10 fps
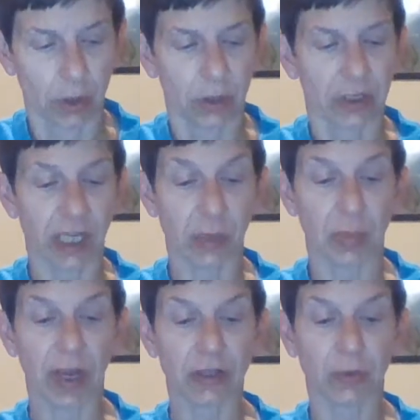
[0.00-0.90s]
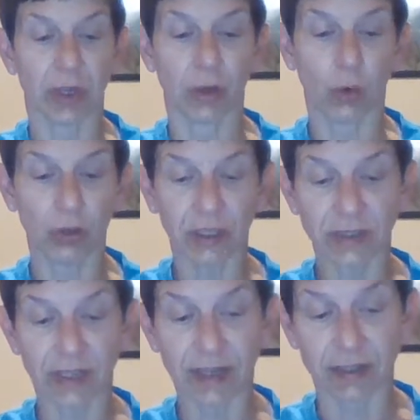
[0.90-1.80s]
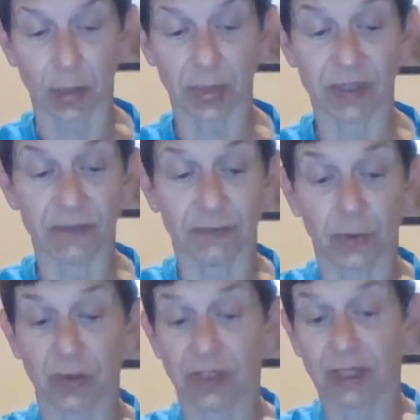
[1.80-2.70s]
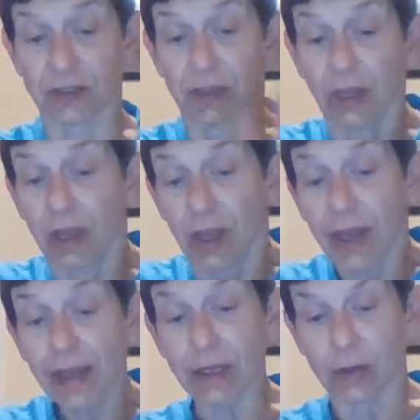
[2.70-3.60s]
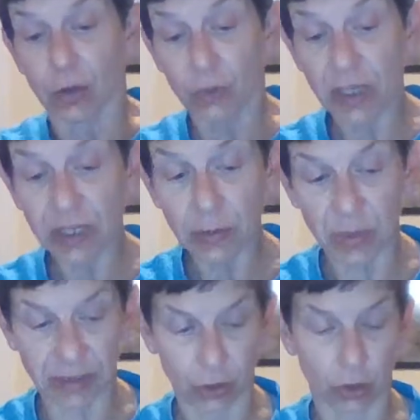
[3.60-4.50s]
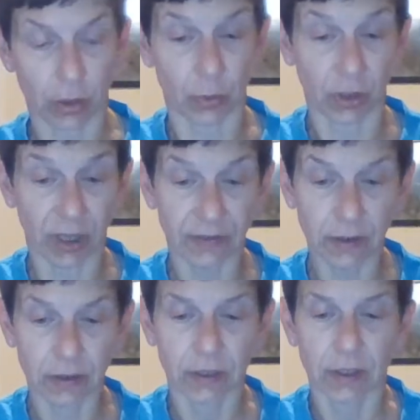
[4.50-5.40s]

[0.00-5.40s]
Kenny backed away, holding his hands up as if for protection. "Hey, we didn't mean to hurt him or nothing."